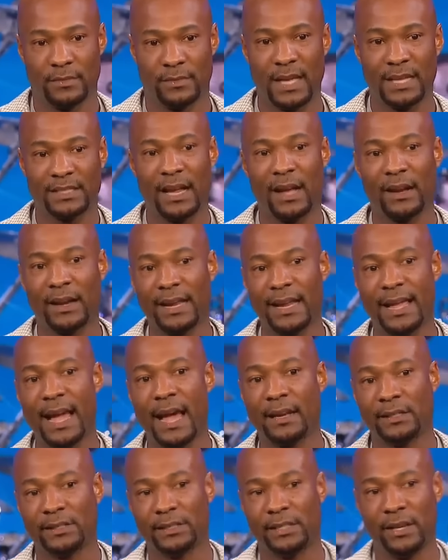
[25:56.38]
That's how they
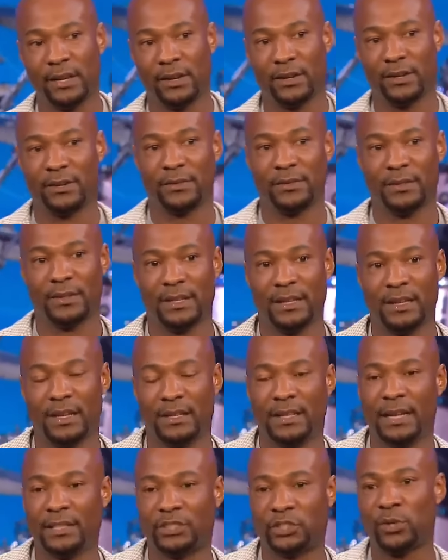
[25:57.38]
got us here.
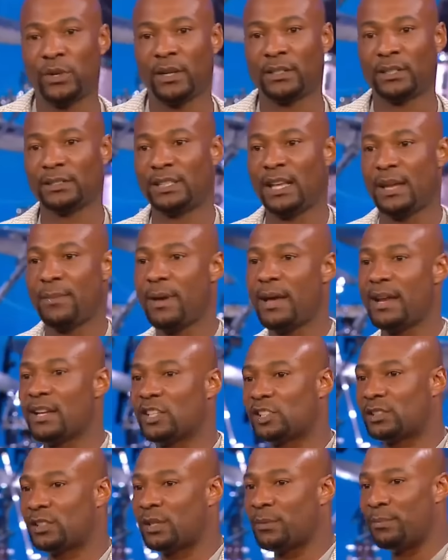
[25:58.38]
They tricked us. They made
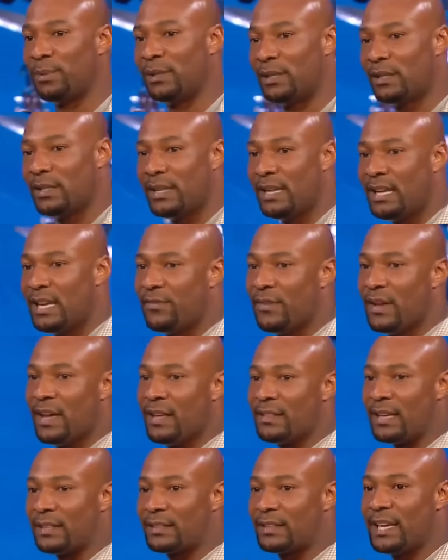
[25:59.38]
us to believe
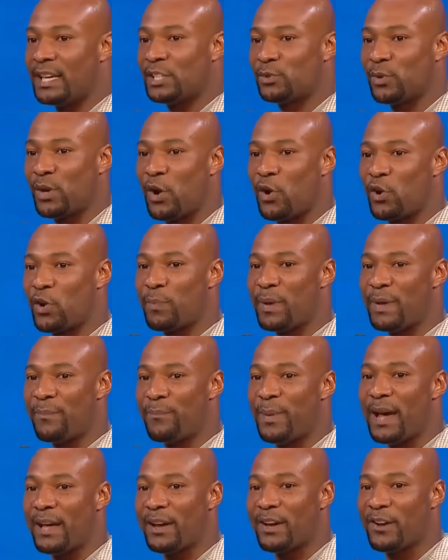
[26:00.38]
that things were going to be
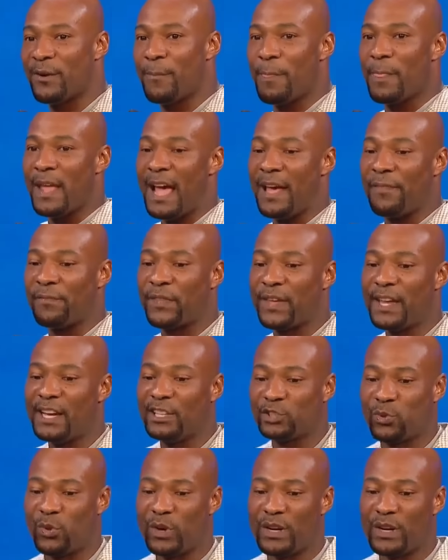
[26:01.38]
better, and things